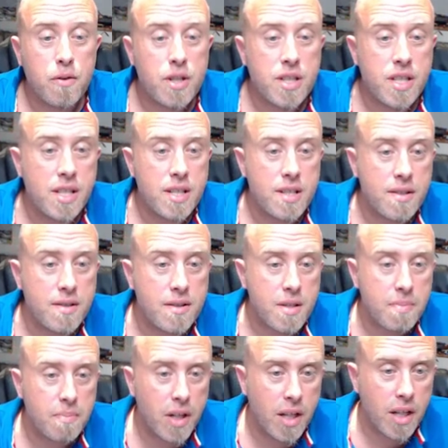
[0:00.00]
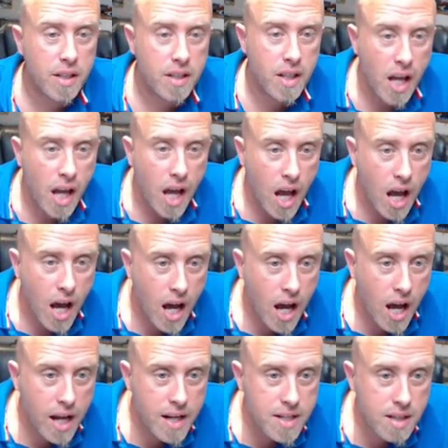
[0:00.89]
for a decent speed.
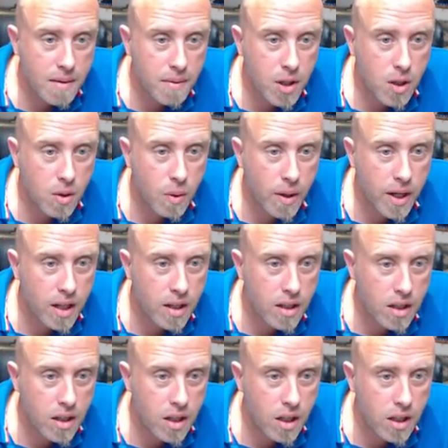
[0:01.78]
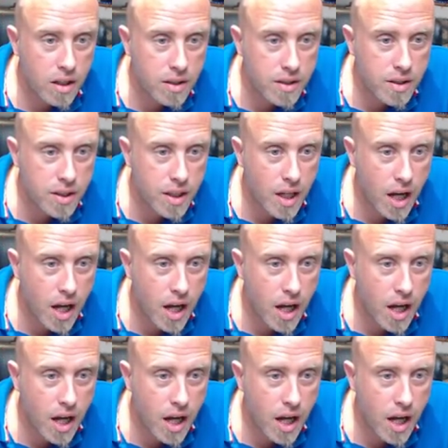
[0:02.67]
Let's have a quick look.